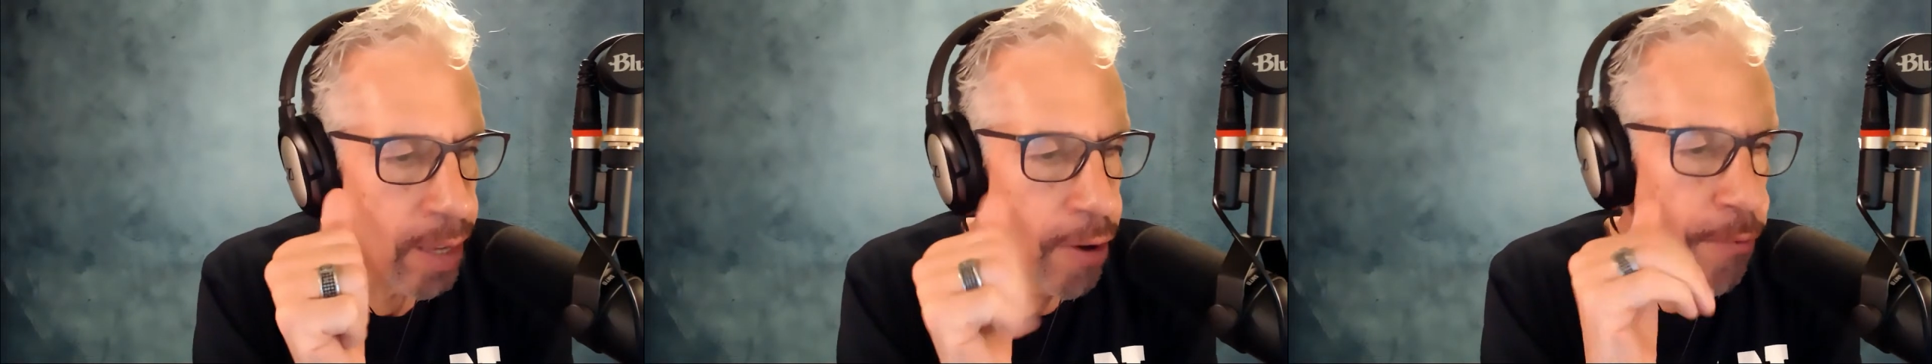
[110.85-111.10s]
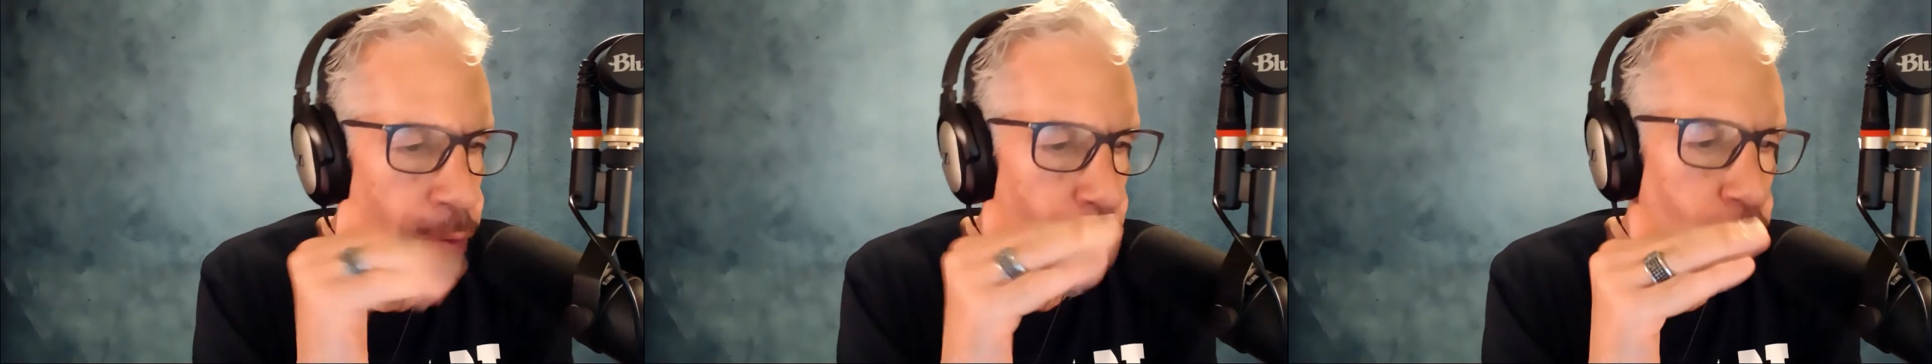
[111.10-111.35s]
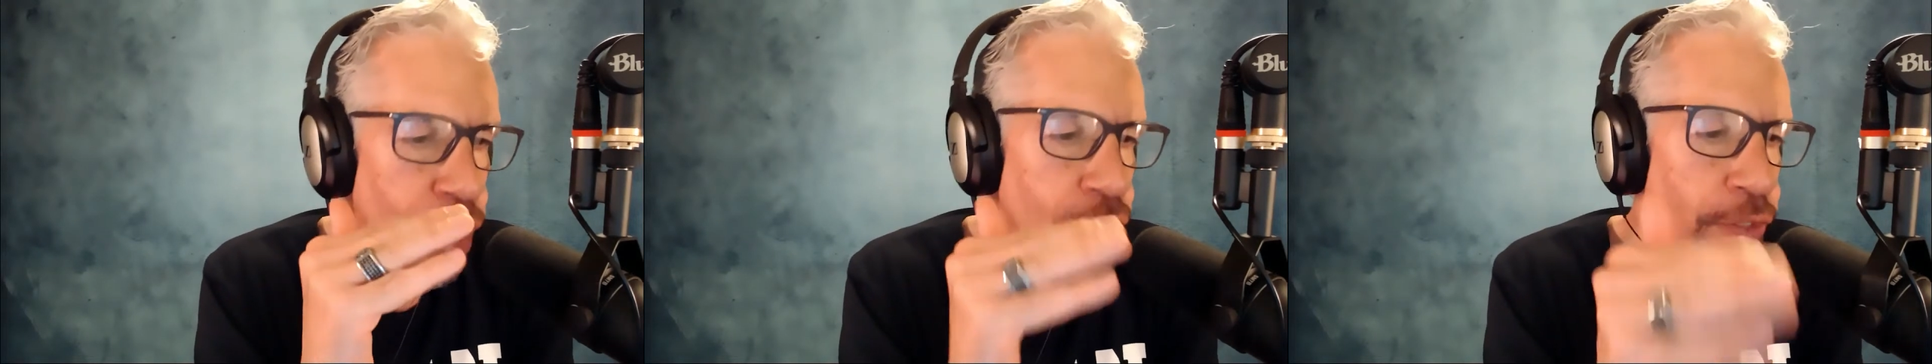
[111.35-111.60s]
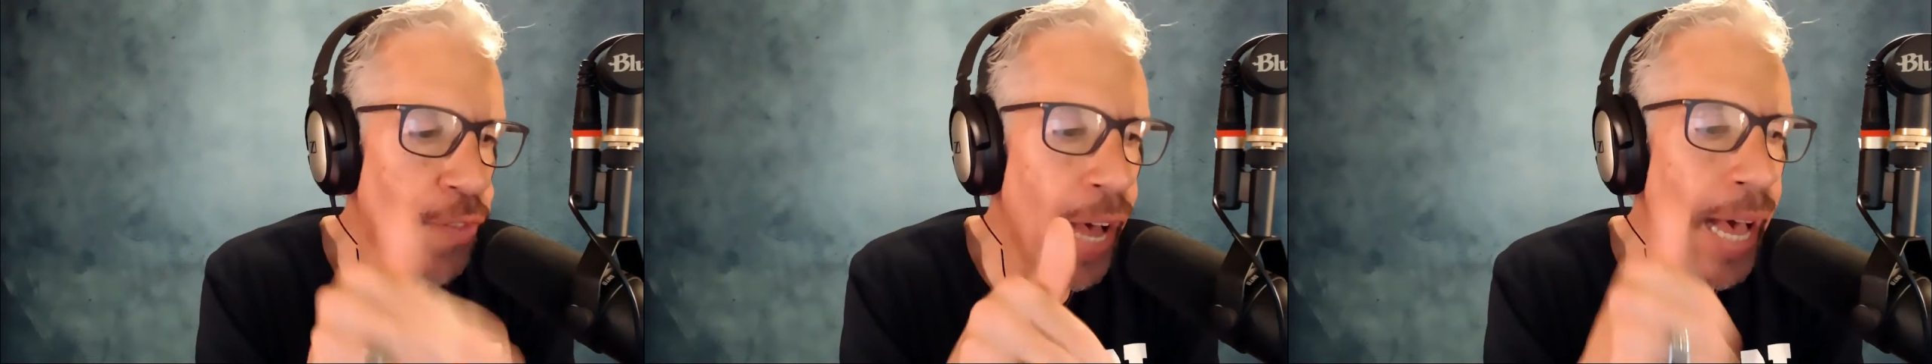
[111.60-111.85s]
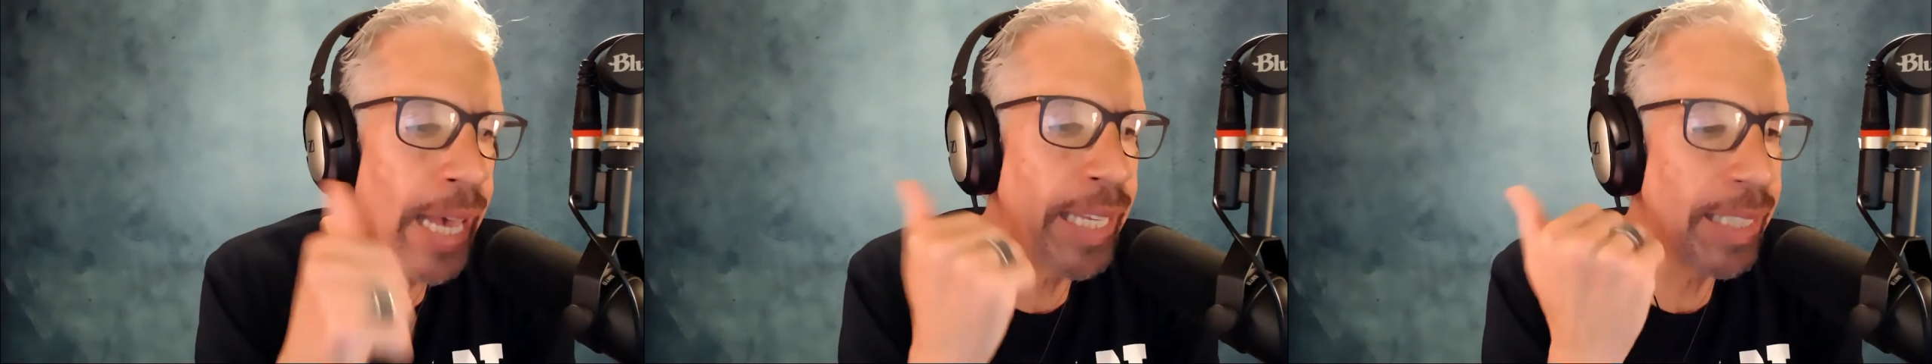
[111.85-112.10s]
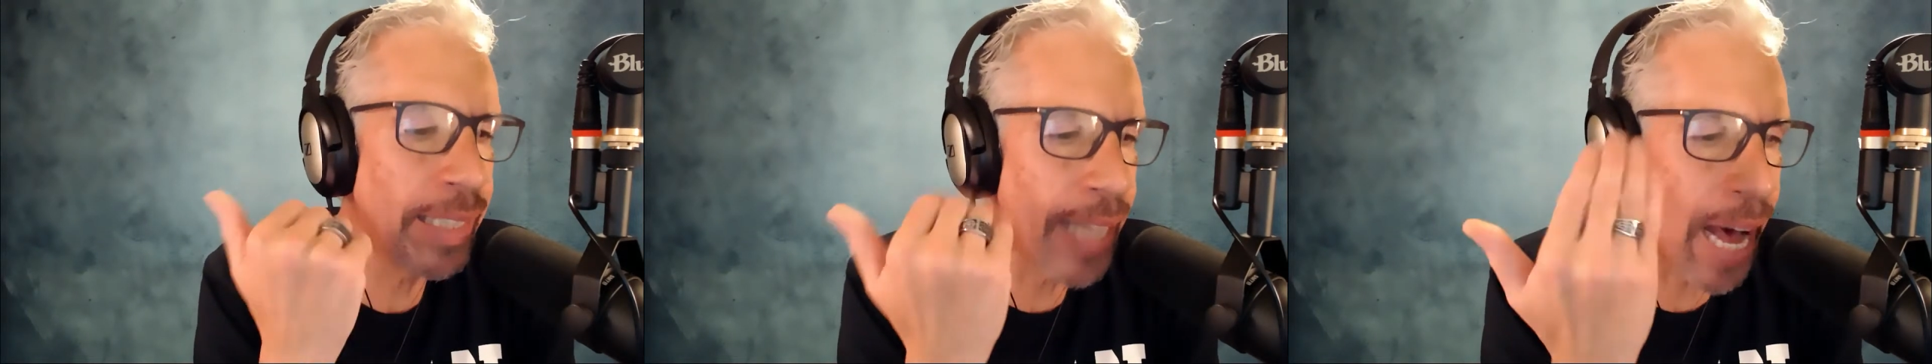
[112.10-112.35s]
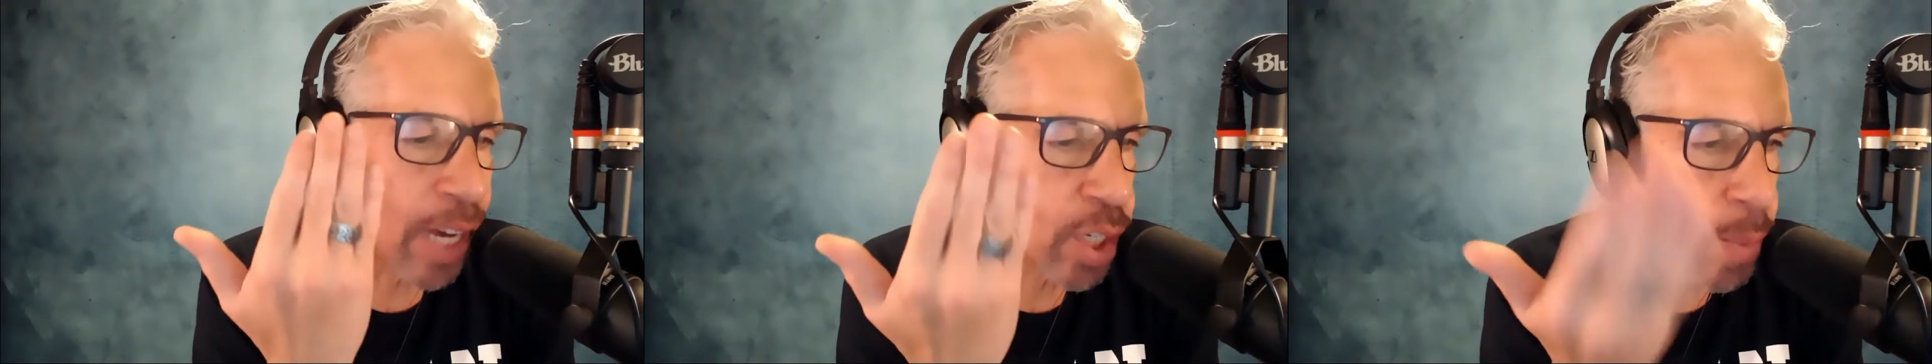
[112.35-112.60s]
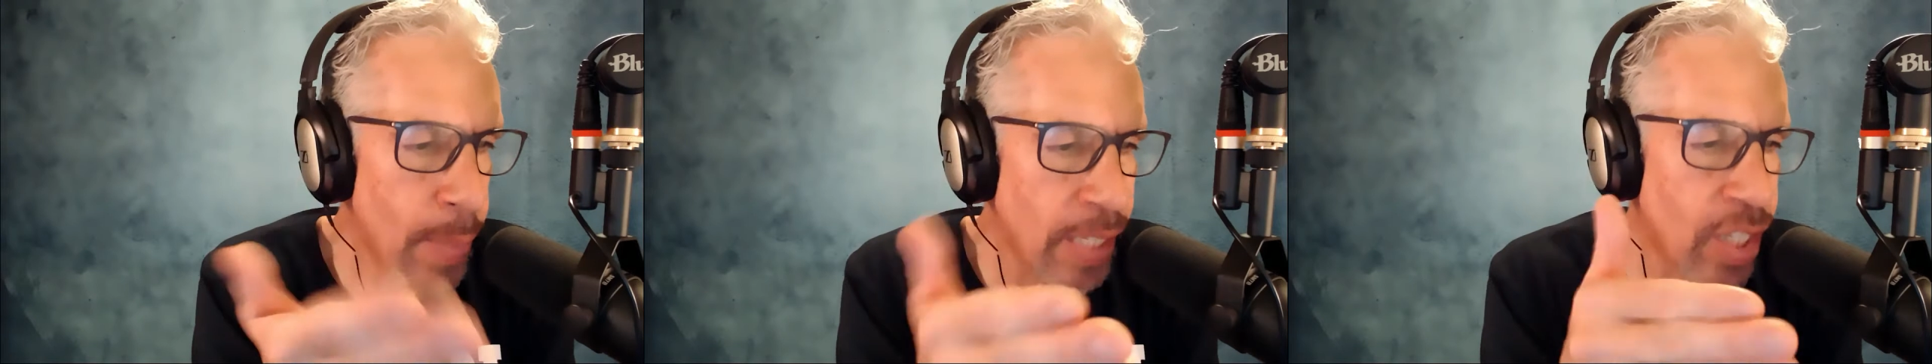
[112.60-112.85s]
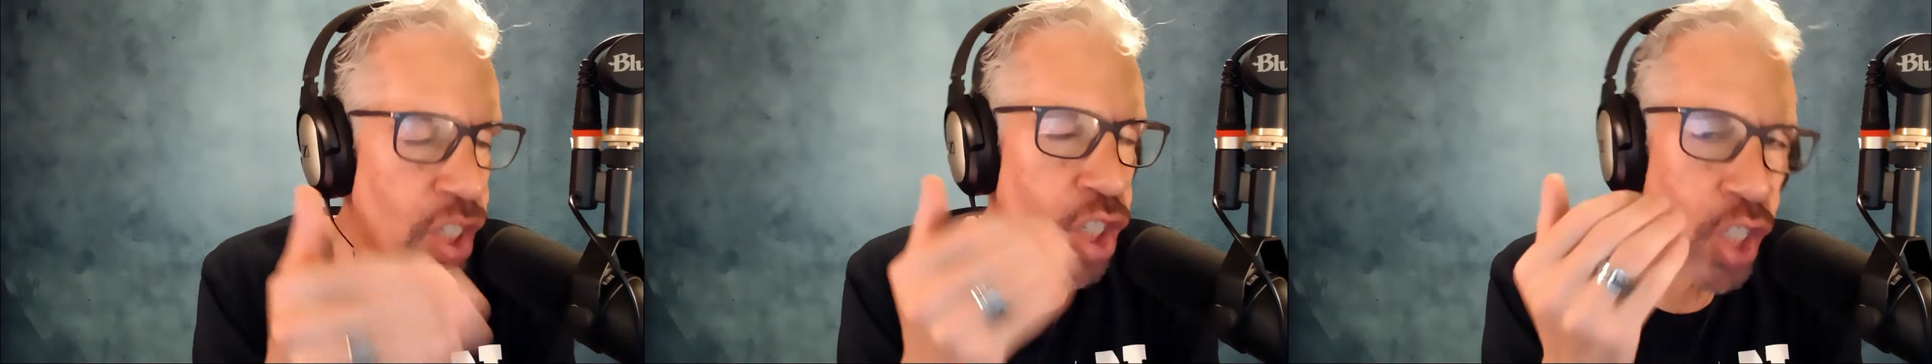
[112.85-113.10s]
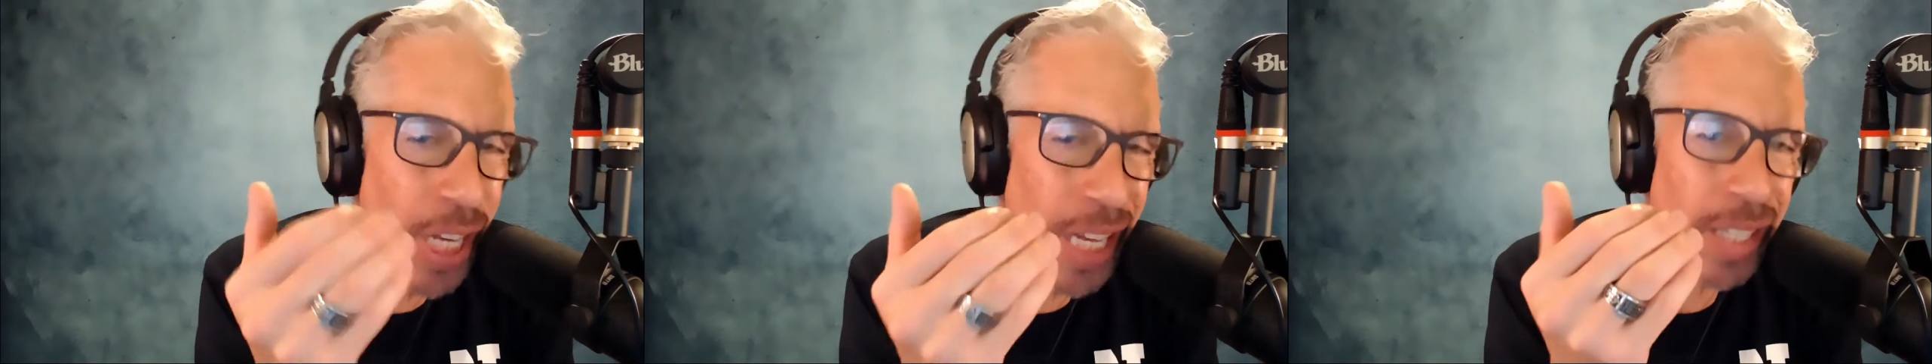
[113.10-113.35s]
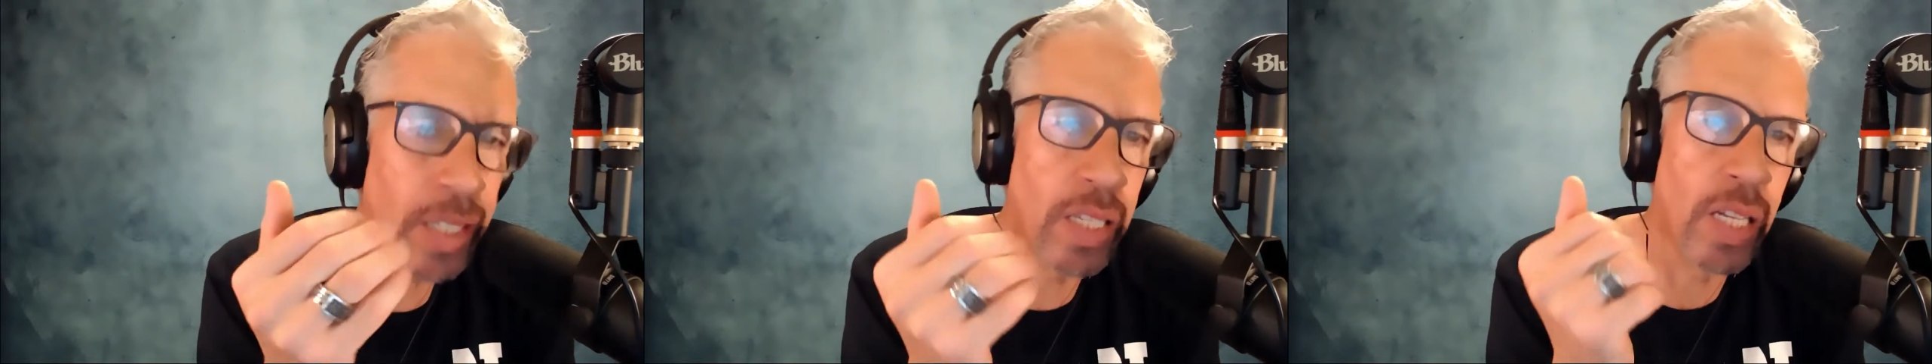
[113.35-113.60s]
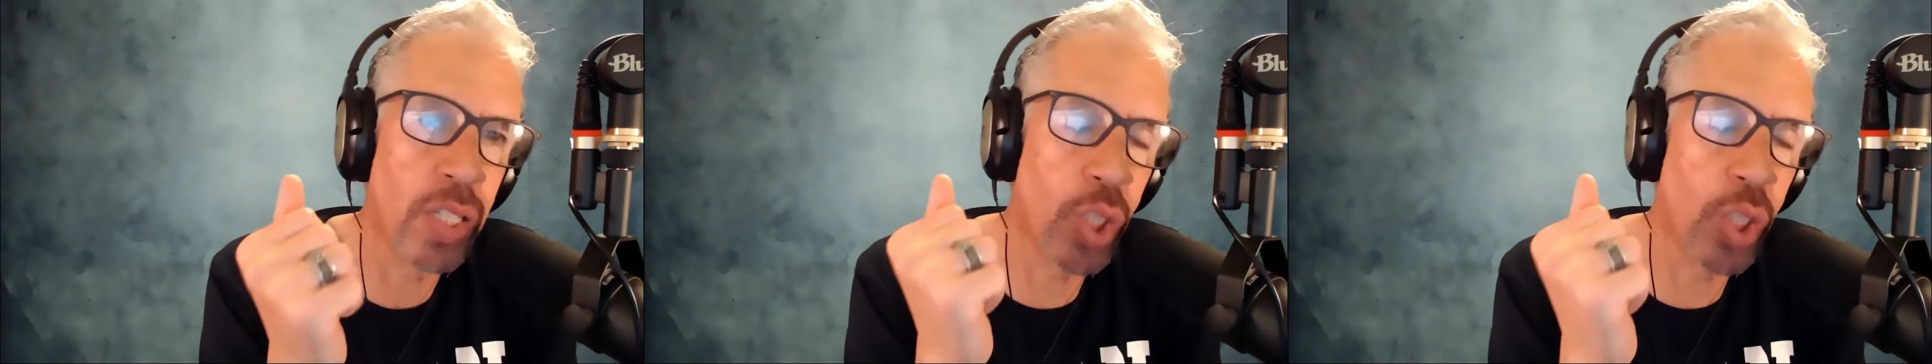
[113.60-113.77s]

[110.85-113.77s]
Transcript: falsifying documents just